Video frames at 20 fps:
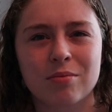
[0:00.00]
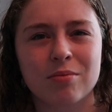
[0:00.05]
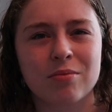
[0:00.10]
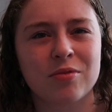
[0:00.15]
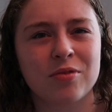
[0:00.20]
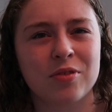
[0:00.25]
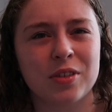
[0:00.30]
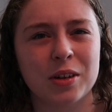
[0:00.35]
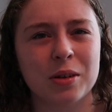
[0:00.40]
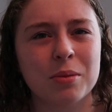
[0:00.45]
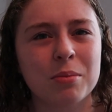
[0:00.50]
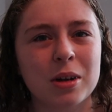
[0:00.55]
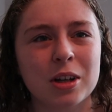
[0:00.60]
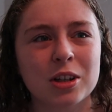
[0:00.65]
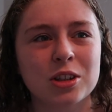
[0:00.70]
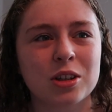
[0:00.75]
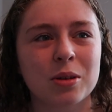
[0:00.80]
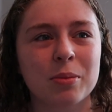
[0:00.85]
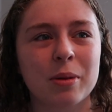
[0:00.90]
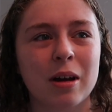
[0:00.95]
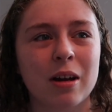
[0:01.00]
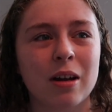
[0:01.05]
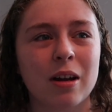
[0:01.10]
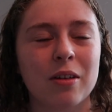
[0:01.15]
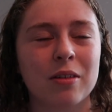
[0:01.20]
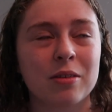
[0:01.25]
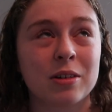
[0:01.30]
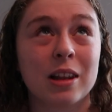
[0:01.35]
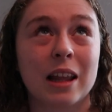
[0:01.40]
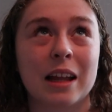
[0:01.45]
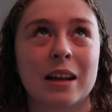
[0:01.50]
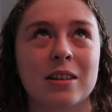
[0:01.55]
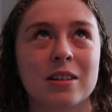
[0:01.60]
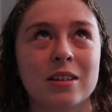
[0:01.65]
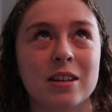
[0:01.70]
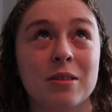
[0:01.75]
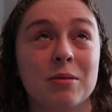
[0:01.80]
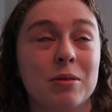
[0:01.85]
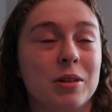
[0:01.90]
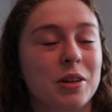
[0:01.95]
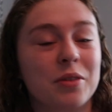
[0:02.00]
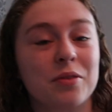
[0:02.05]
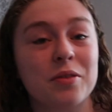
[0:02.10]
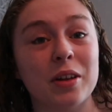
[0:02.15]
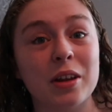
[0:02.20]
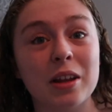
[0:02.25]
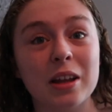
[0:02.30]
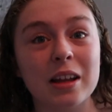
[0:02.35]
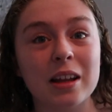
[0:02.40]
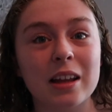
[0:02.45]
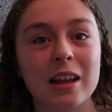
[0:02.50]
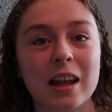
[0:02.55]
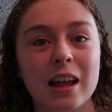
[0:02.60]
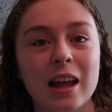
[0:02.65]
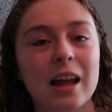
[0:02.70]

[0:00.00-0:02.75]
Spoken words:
feel much about, like, didn't really feel it.